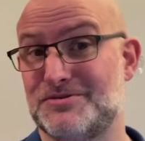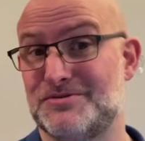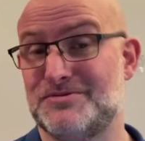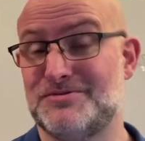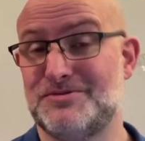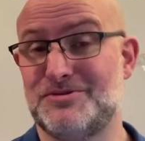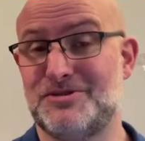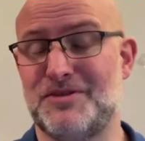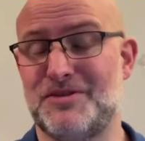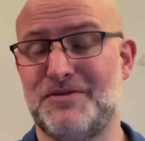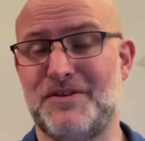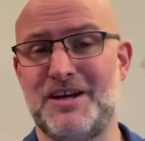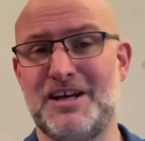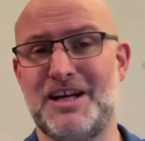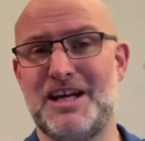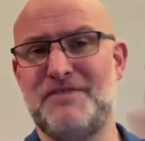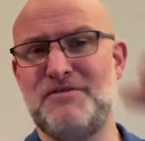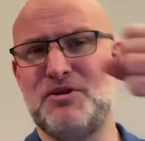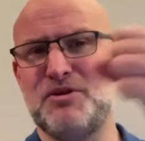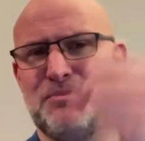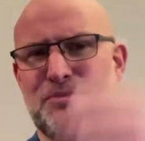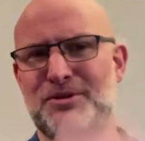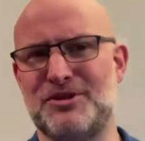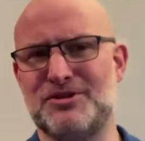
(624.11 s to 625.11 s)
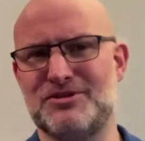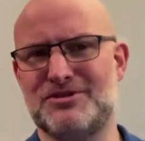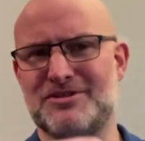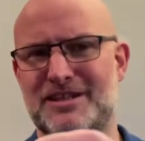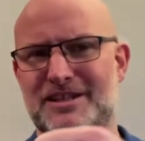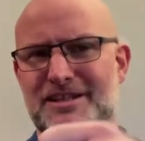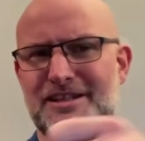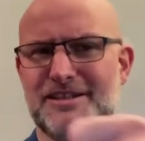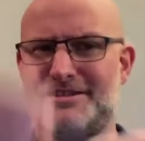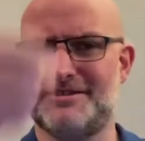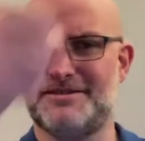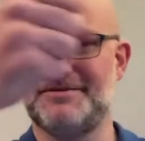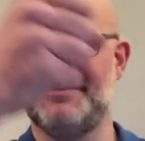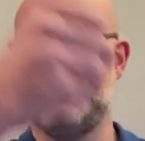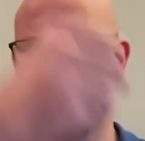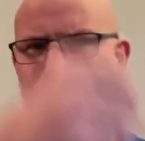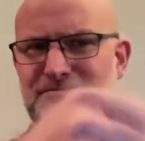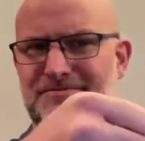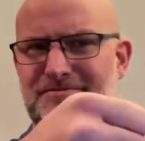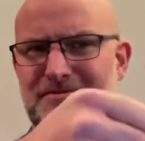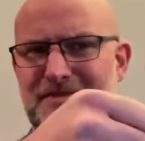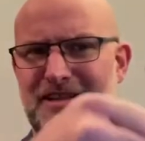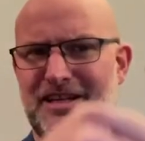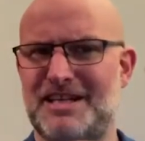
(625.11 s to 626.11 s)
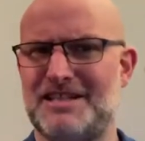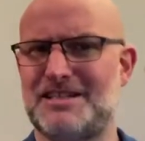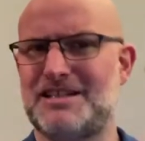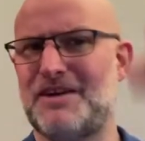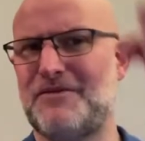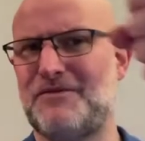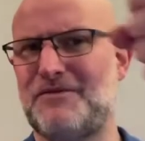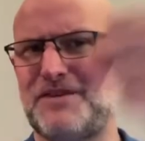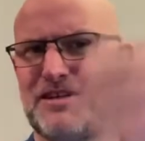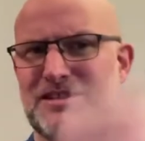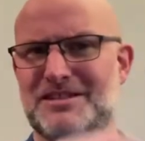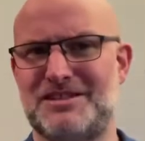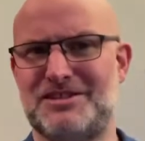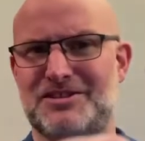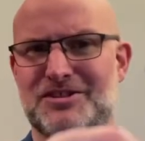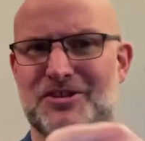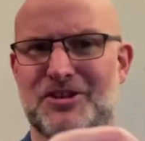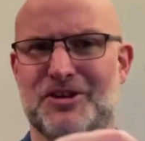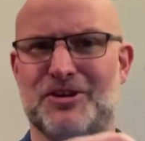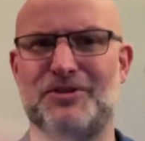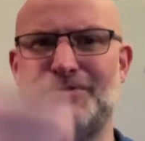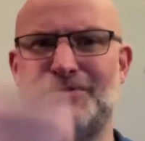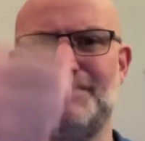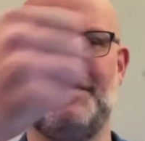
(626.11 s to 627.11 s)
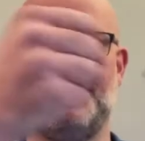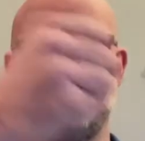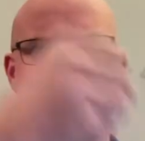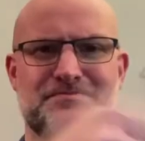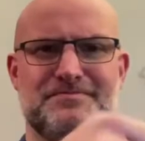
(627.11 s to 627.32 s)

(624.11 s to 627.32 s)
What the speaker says: So if I give you a pulse like this, here's how fast it's going to go.